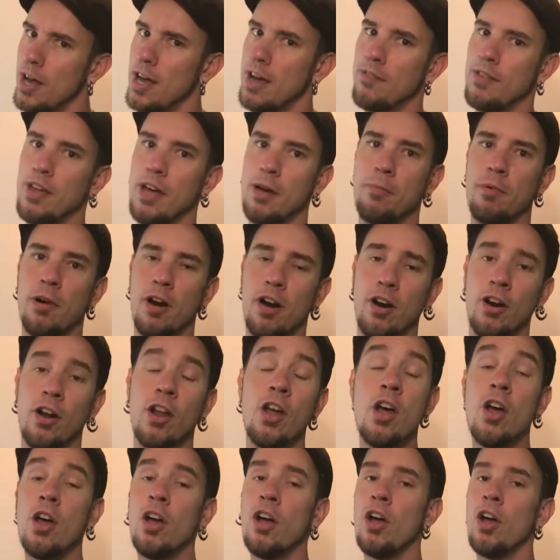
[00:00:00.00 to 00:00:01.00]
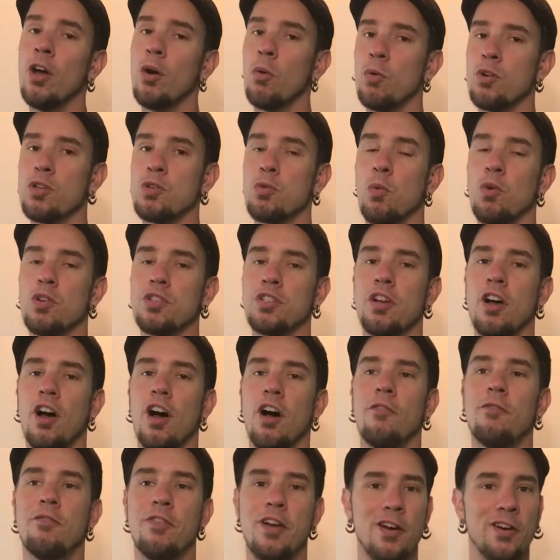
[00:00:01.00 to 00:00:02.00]
you to have that part, which was
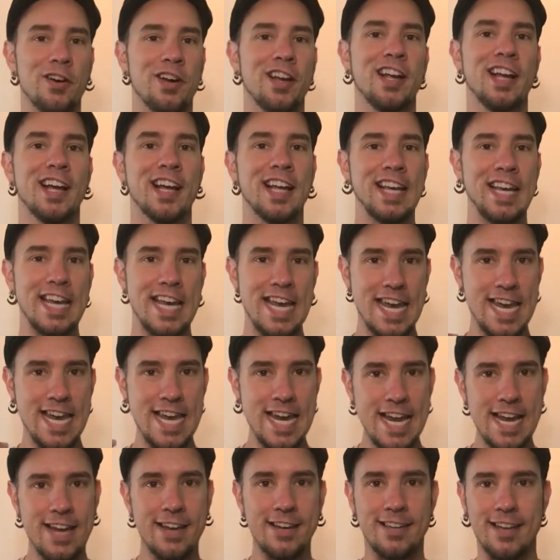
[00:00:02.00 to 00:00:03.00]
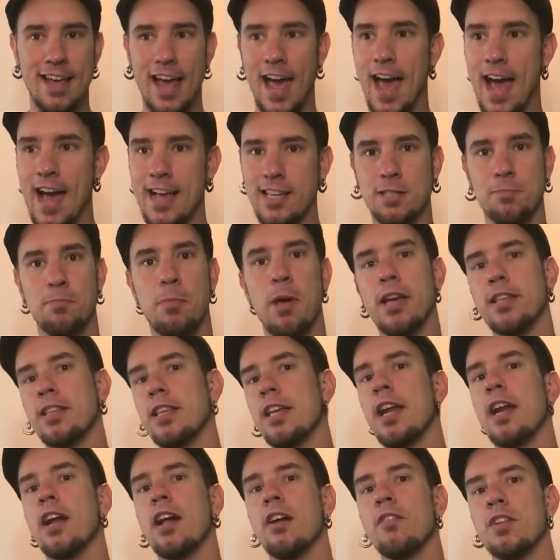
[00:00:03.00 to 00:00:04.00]
a very neat
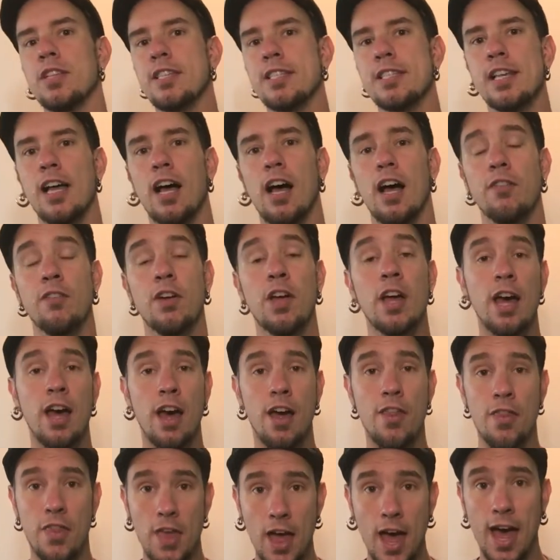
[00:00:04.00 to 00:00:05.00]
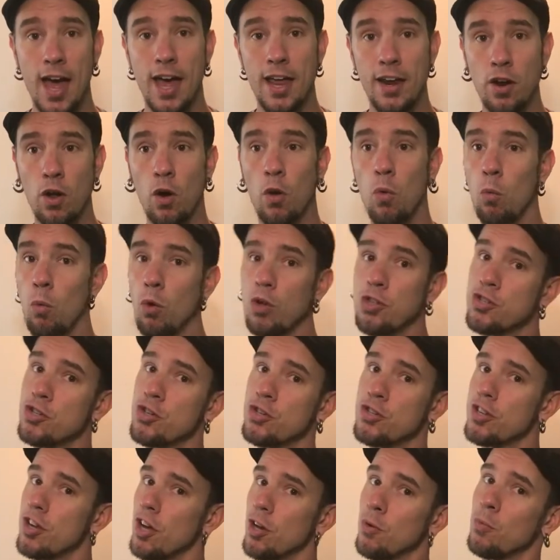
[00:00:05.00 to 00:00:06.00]
aspect in and of itself. And then, once
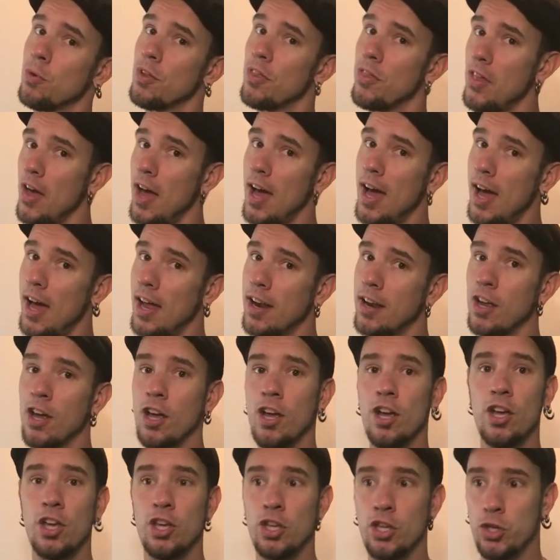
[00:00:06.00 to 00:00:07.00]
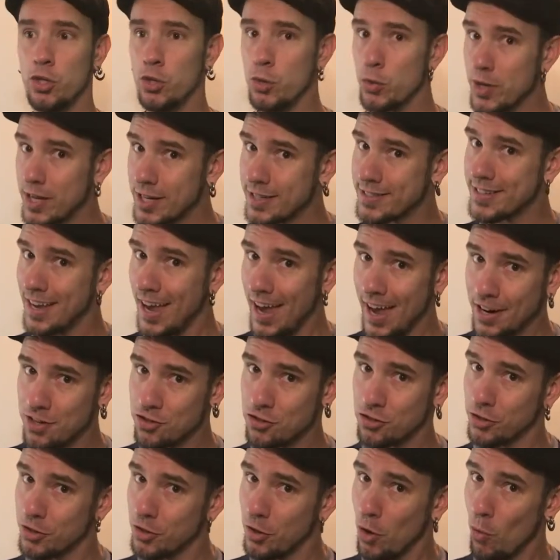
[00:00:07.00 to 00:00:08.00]
you're done with that, you get to
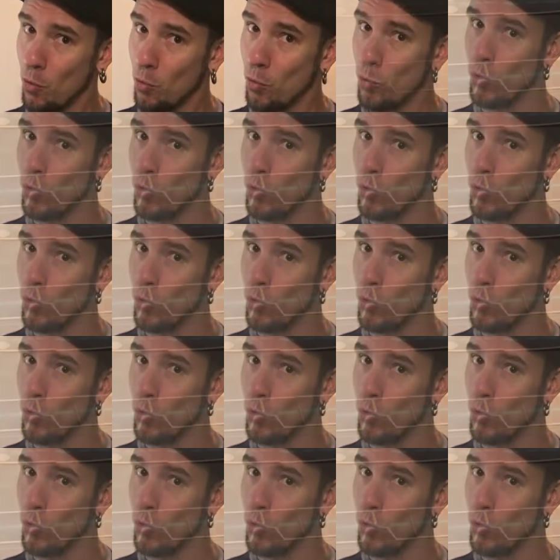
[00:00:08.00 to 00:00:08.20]
actually